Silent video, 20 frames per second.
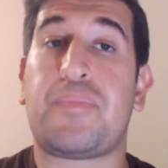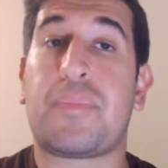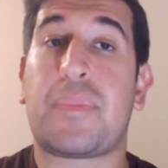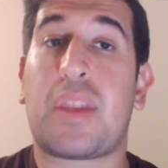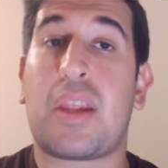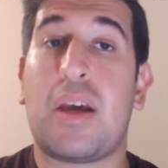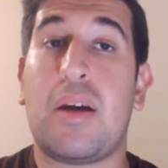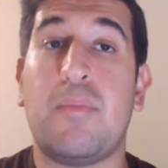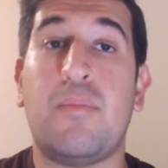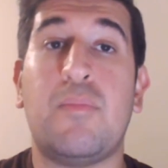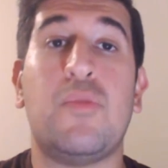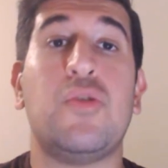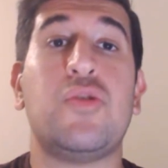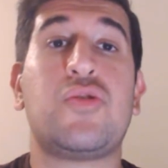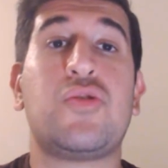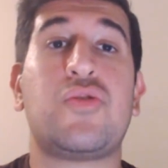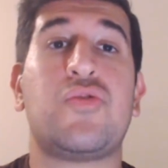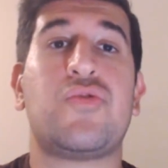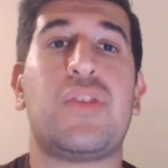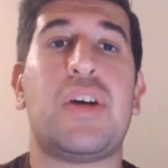most
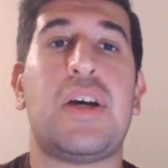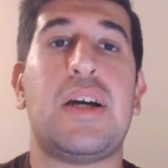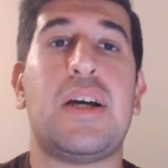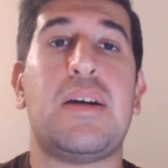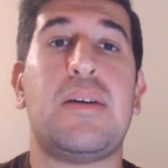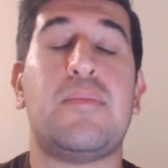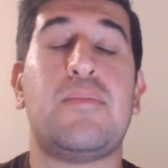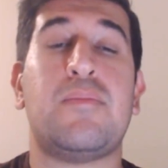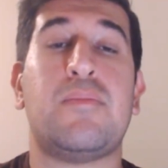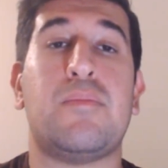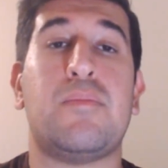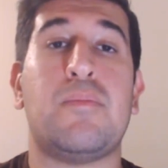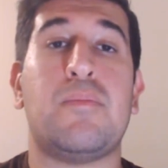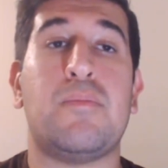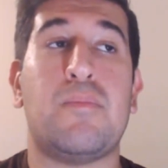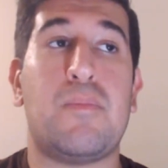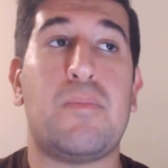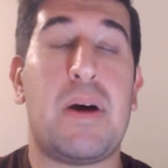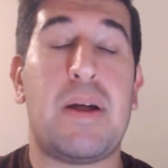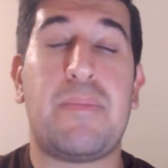of the,
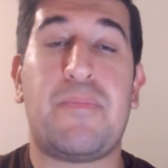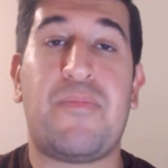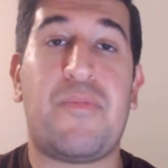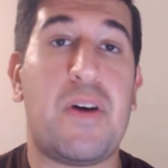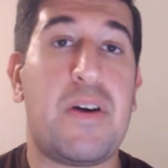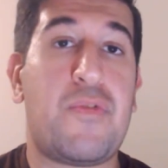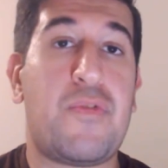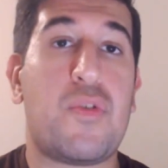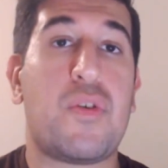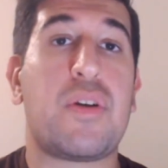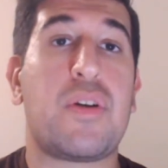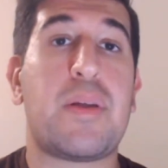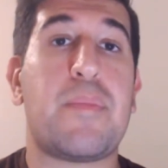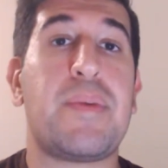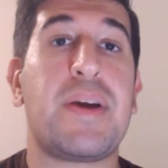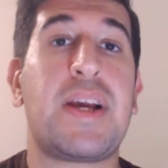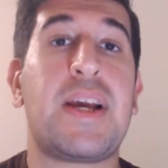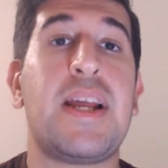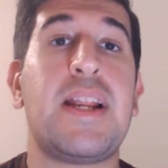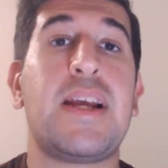for the
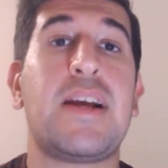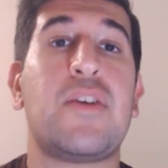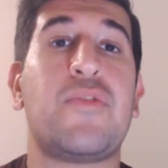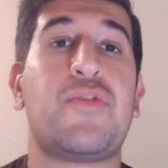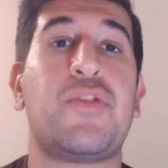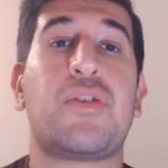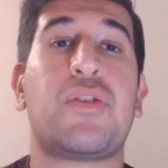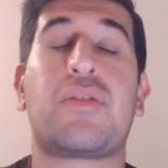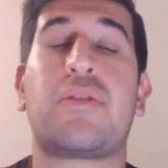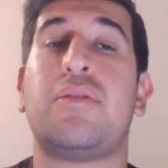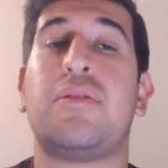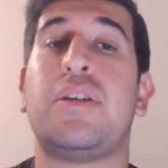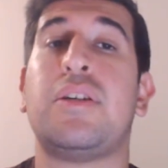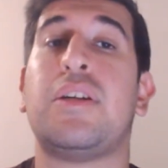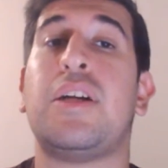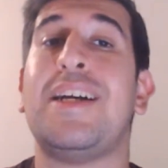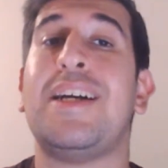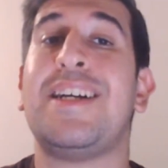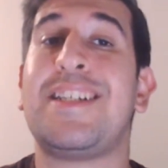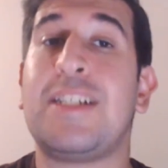beginning of your
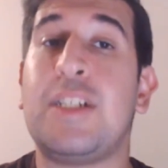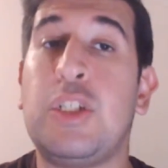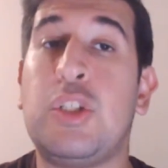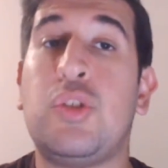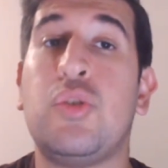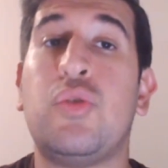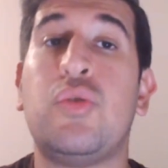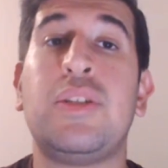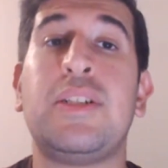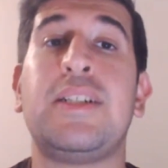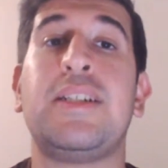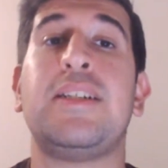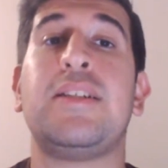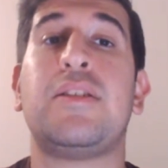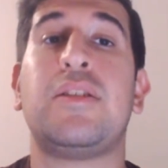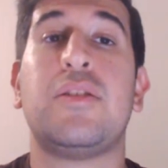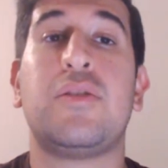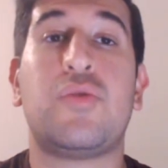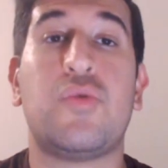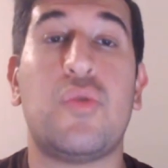career, you don't need
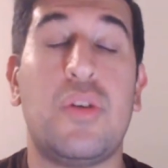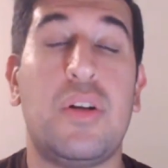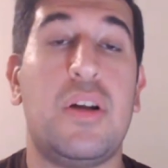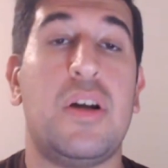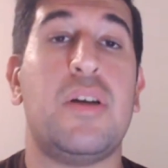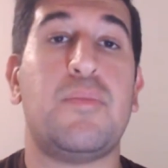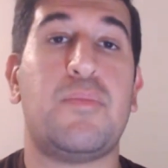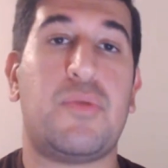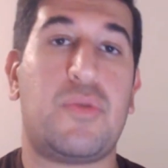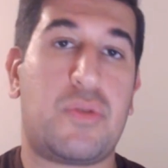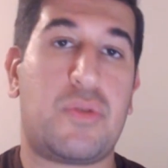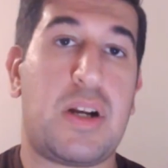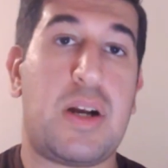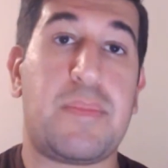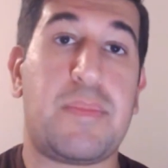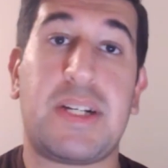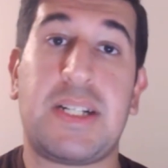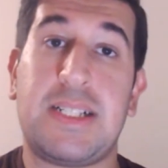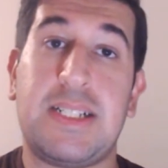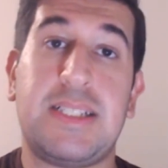to learn programming.
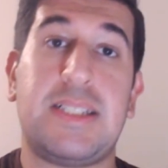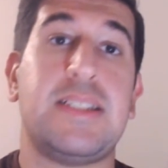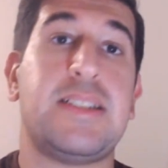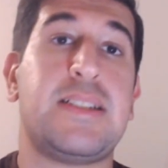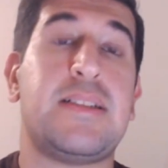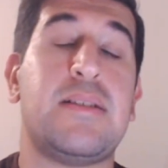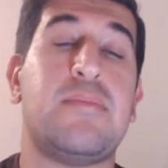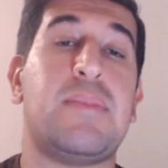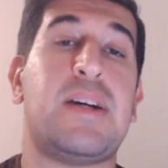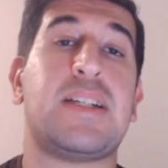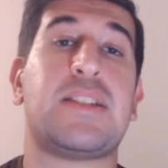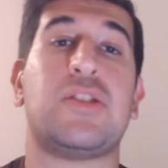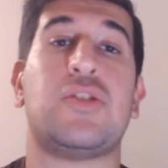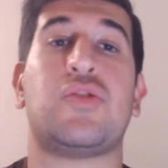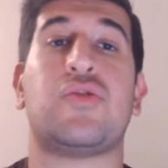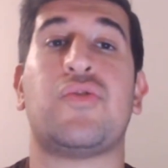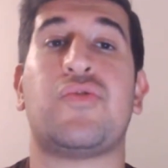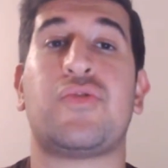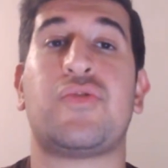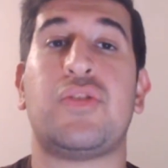This is the message of
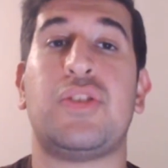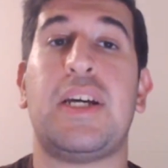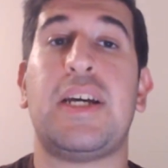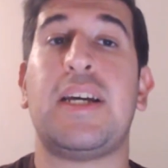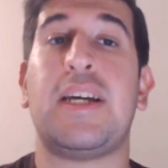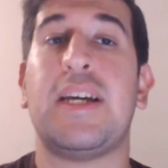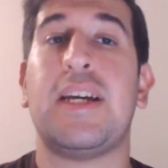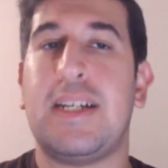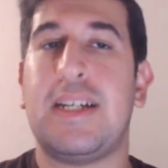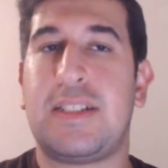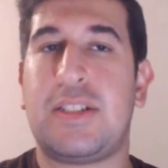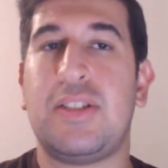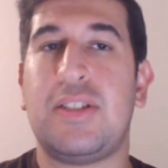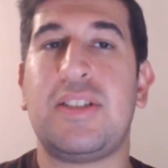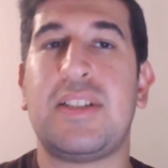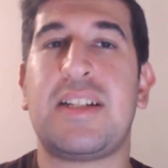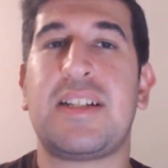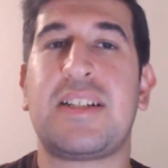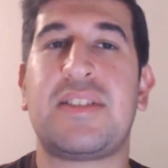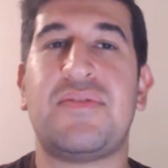today. See you in the
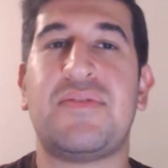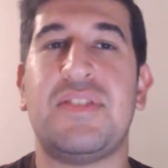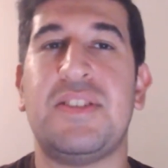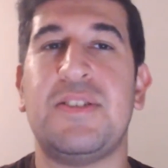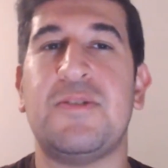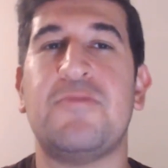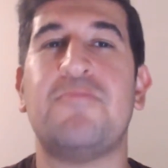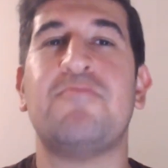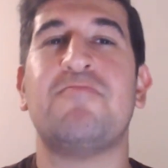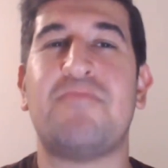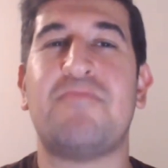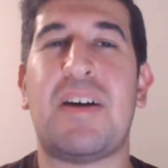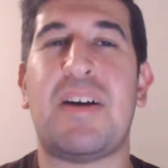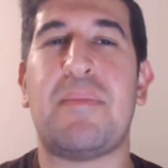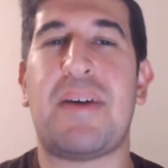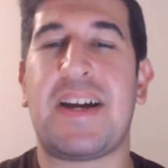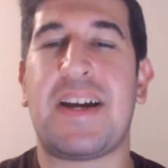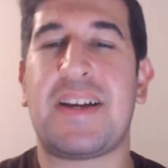next video. Bye-bye.